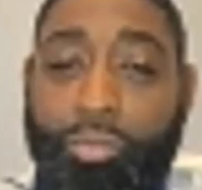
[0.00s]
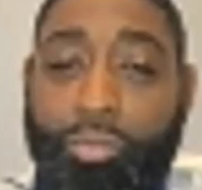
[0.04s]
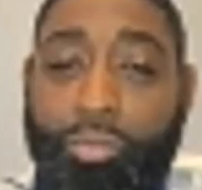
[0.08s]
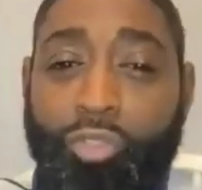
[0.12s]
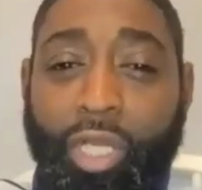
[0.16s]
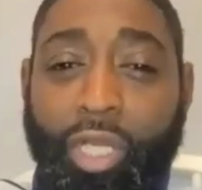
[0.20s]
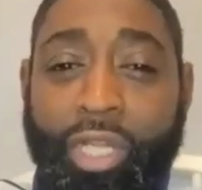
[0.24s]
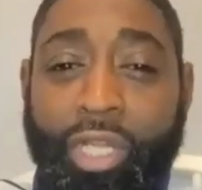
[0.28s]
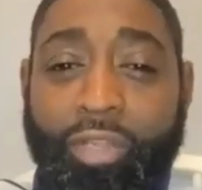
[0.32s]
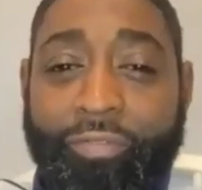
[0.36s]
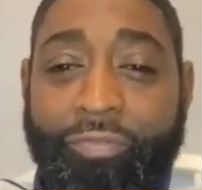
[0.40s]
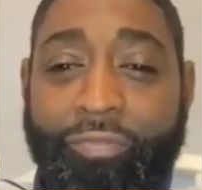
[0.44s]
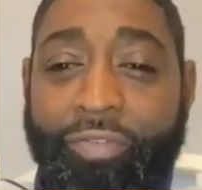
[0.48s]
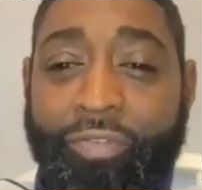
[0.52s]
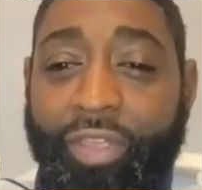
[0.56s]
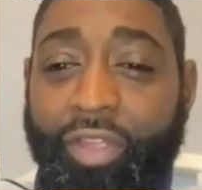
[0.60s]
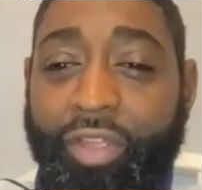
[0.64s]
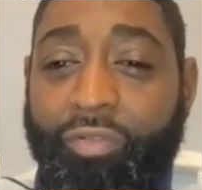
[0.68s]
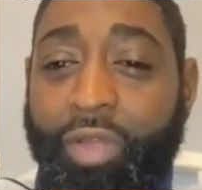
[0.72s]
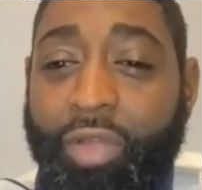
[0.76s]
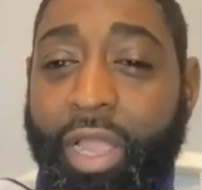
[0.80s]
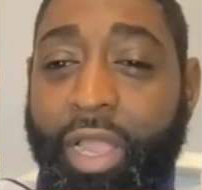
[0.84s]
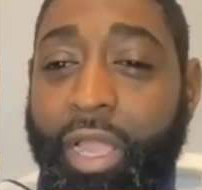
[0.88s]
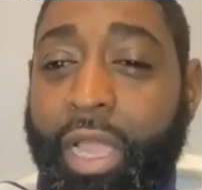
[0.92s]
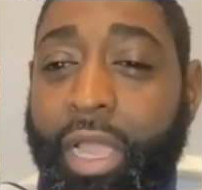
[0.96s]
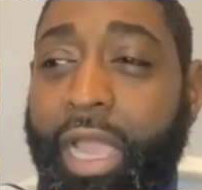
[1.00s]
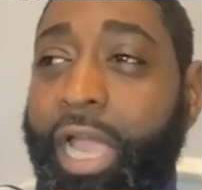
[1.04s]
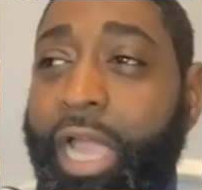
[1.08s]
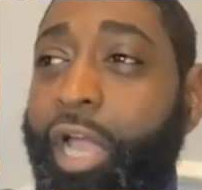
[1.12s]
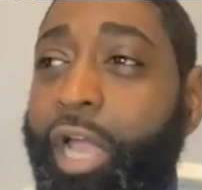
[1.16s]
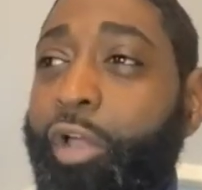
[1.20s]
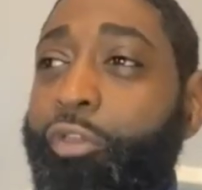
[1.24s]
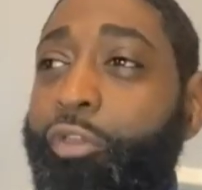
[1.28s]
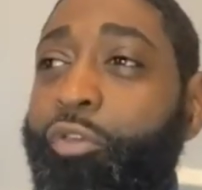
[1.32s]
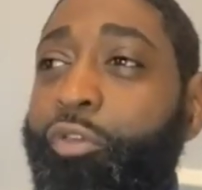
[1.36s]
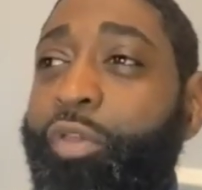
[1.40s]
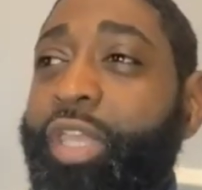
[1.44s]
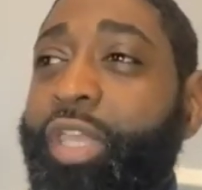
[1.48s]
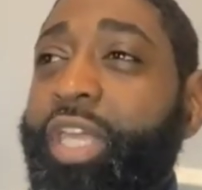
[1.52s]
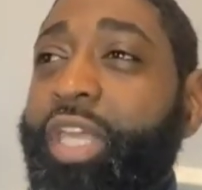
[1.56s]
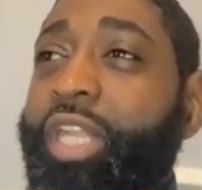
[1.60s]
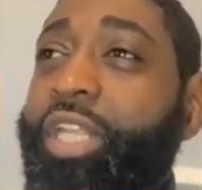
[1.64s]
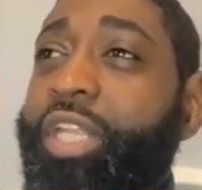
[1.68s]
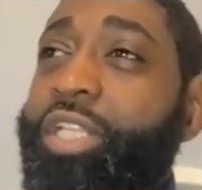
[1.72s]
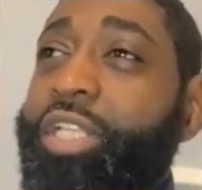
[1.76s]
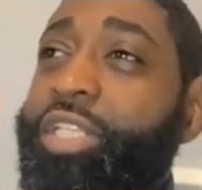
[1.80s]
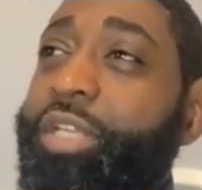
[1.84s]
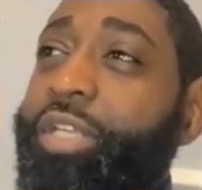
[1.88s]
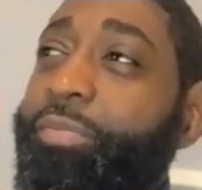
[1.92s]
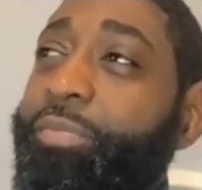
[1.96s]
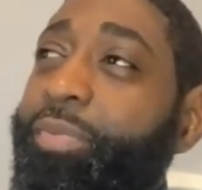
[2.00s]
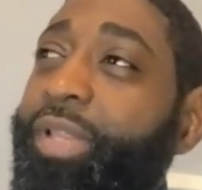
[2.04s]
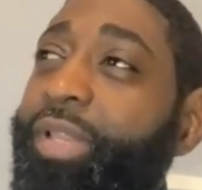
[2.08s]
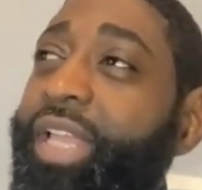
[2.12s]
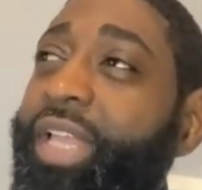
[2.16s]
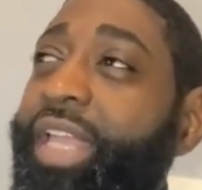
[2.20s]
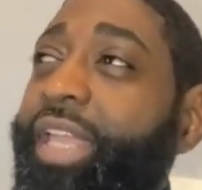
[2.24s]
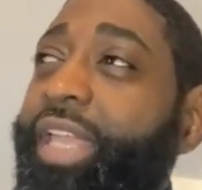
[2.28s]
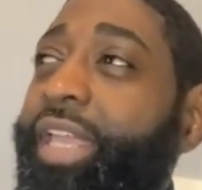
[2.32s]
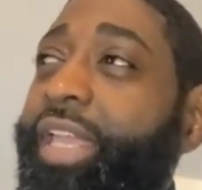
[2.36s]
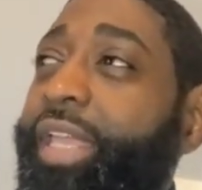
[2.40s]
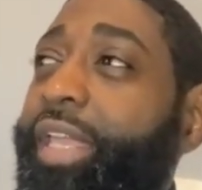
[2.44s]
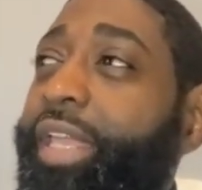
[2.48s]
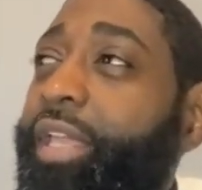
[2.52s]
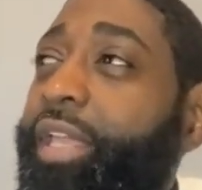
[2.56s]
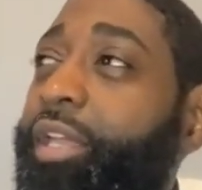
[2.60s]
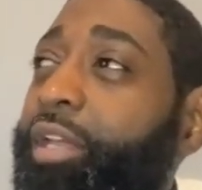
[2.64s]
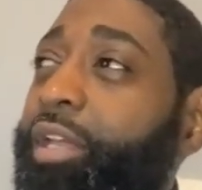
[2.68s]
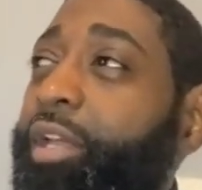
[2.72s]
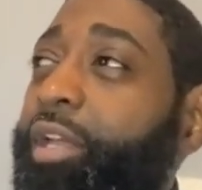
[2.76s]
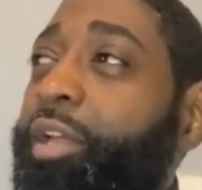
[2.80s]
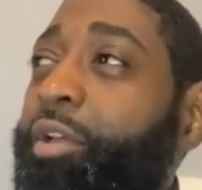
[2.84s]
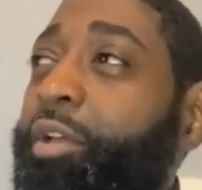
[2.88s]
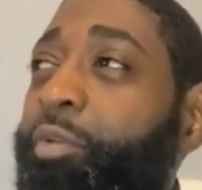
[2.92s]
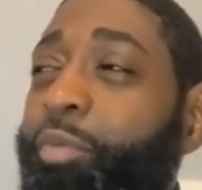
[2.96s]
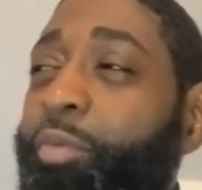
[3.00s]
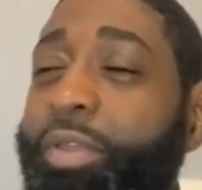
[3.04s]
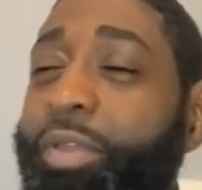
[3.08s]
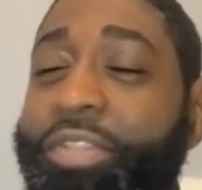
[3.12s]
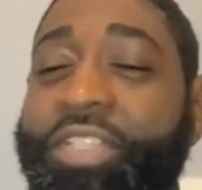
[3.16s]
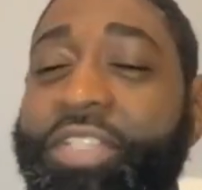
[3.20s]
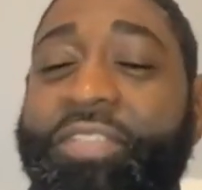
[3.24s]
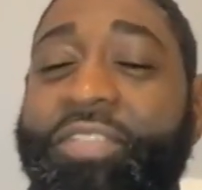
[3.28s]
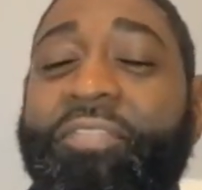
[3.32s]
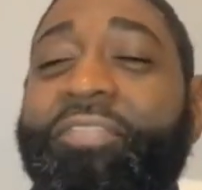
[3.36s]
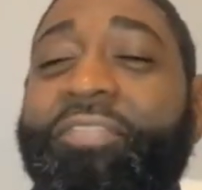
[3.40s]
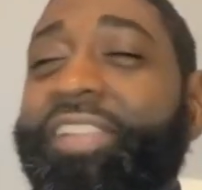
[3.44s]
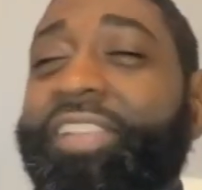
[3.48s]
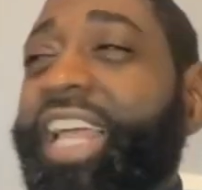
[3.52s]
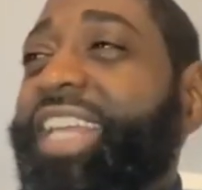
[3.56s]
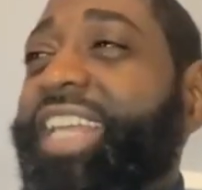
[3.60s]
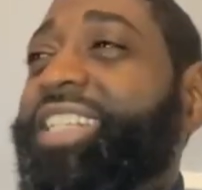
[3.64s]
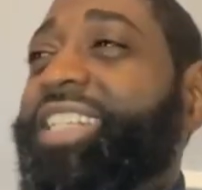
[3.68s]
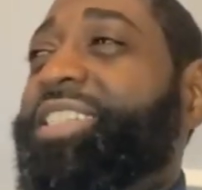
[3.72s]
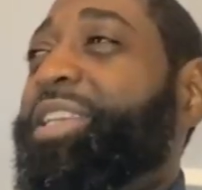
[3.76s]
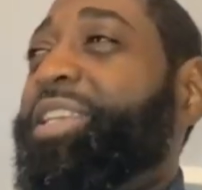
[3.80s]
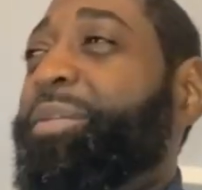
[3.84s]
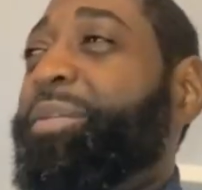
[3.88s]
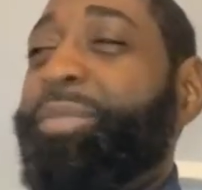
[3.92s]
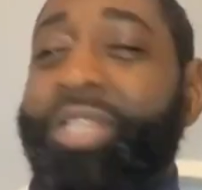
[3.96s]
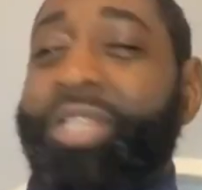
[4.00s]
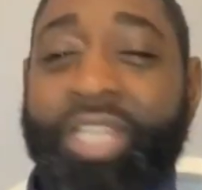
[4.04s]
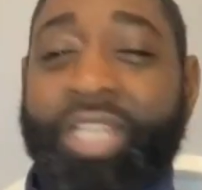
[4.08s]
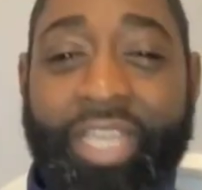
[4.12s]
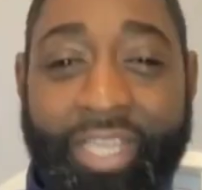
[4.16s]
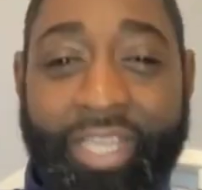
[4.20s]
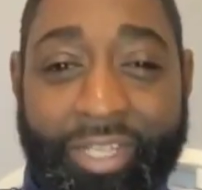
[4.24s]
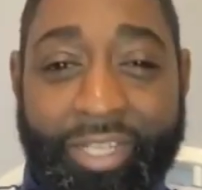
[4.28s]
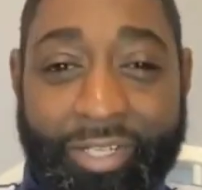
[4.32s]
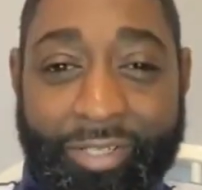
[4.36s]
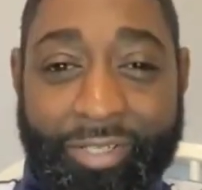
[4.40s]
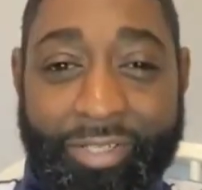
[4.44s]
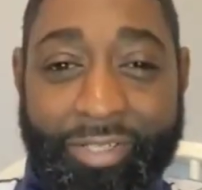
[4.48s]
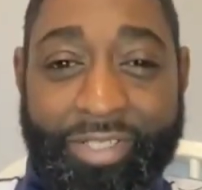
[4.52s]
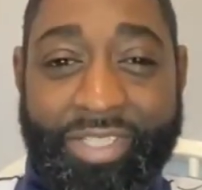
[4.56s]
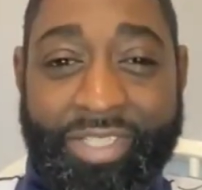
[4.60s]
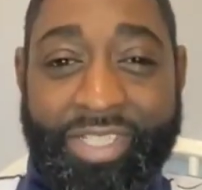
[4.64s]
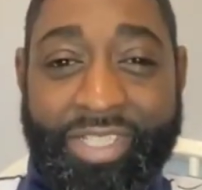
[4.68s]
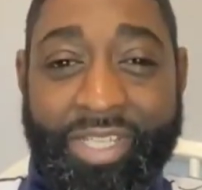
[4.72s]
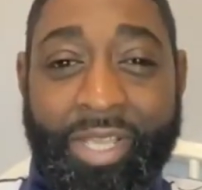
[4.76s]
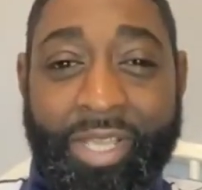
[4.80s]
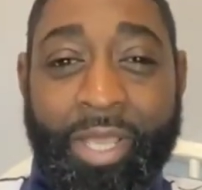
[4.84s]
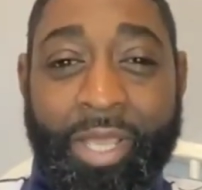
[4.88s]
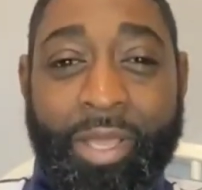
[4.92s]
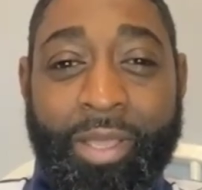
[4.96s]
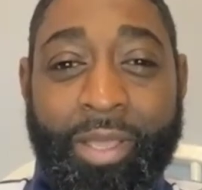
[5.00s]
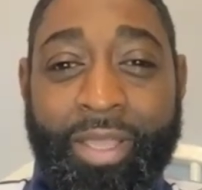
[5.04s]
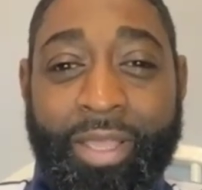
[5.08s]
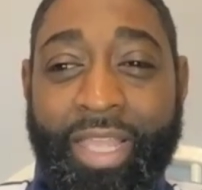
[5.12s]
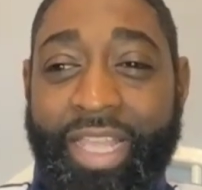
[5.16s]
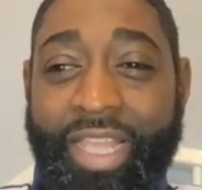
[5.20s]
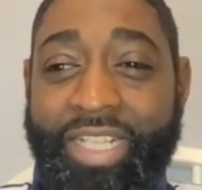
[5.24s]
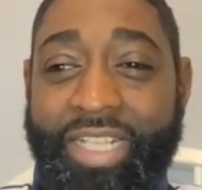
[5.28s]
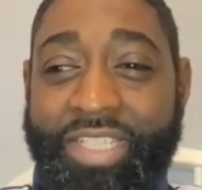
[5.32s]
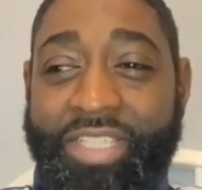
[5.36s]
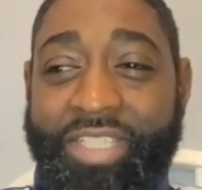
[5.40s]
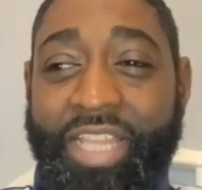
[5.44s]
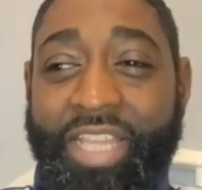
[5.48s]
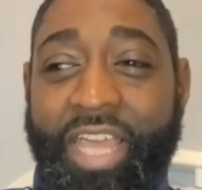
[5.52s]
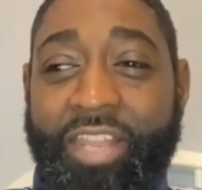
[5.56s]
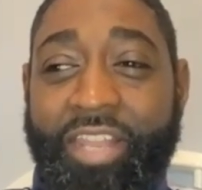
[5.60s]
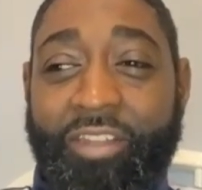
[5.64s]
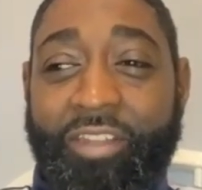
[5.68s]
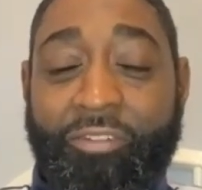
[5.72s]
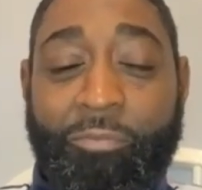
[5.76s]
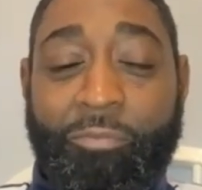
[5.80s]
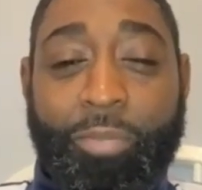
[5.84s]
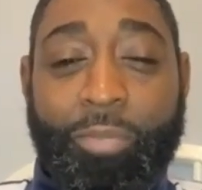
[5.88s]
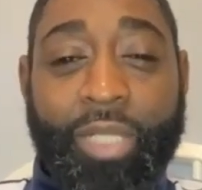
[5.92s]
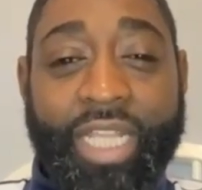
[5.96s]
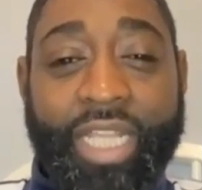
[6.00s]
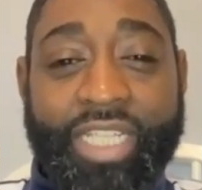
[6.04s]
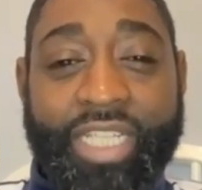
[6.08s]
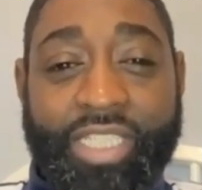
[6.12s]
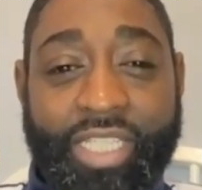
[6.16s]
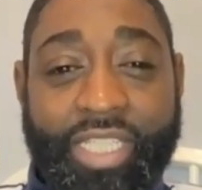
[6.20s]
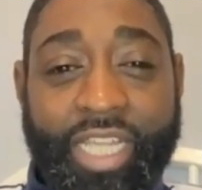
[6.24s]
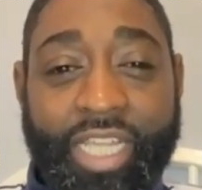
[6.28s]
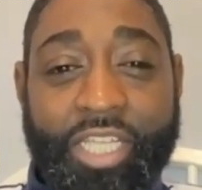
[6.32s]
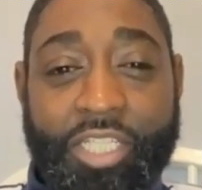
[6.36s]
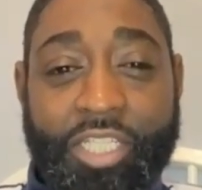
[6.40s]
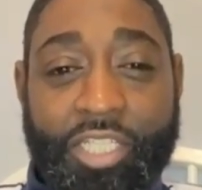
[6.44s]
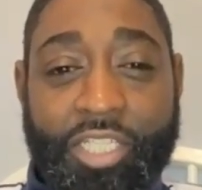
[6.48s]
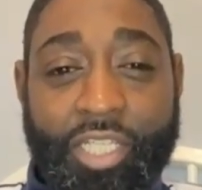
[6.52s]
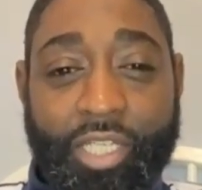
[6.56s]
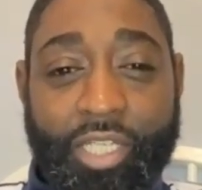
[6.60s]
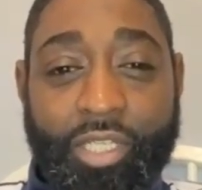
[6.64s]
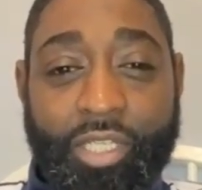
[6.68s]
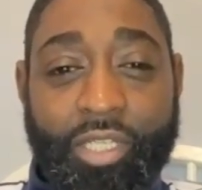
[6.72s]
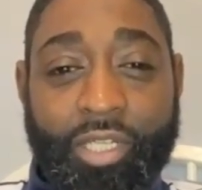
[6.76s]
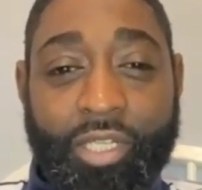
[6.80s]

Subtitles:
trying to figure out how you get into playing with flight simulators instead of PlayStation.